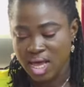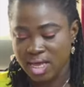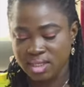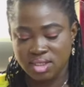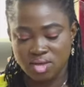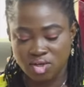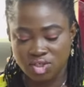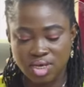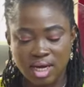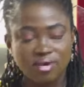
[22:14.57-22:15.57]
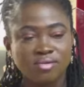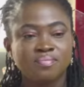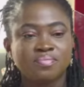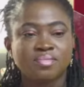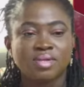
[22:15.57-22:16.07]
And so, we
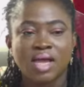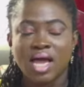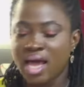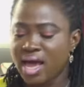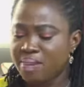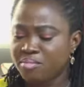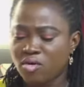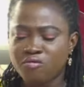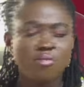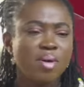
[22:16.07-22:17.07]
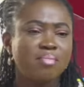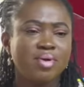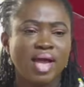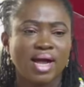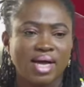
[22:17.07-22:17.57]
are
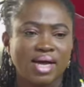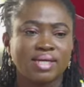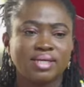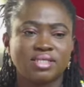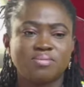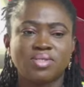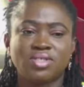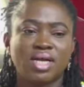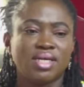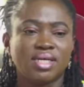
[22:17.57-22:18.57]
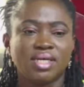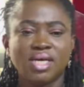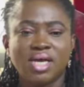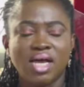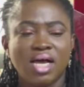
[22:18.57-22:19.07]
going to be especially
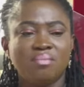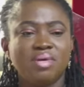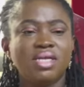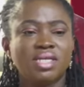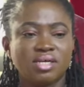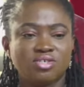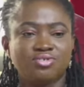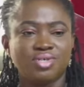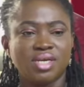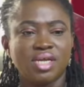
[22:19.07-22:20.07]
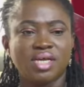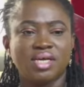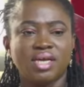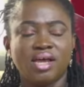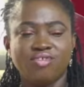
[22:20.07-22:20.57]
industry,
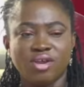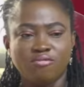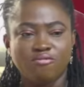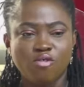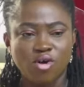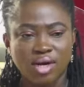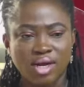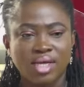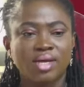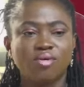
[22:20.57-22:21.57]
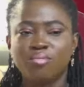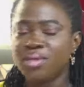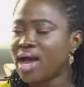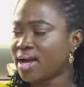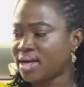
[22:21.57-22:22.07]
ne are going to
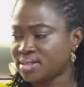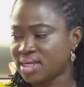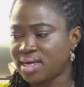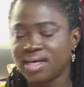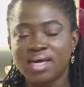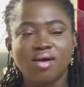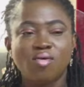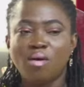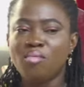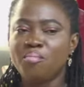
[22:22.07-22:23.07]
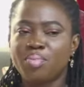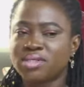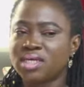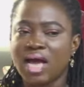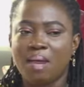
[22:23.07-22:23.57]
be able to do it. We are going to
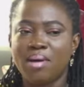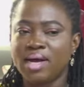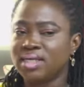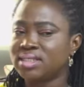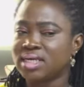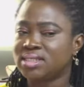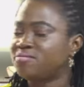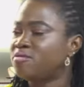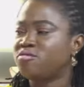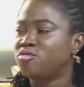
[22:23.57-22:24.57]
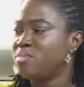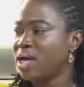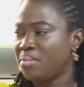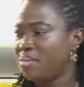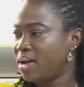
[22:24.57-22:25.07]
be able tax for food. We
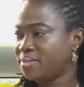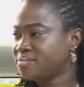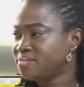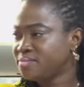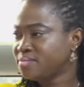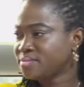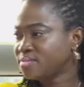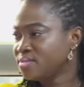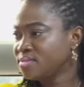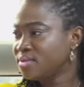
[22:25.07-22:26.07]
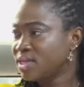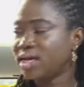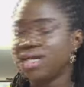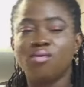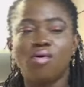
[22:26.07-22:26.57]
are going
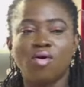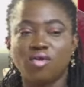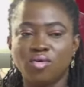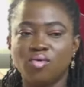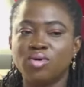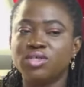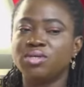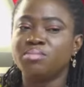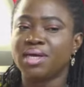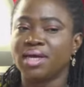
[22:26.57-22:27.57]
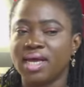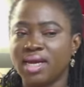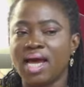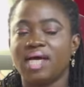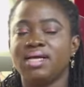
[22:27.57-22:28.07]
to be able to do it.
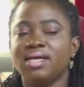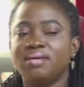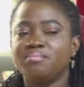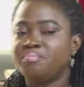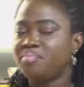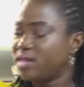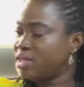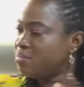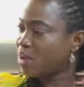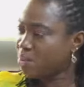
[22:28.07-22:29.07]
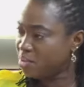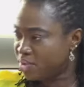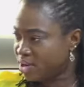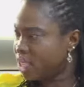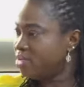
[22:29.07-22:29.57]
We are
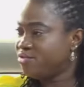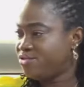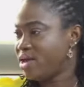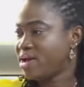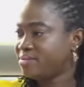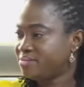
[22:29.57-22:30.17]
going to be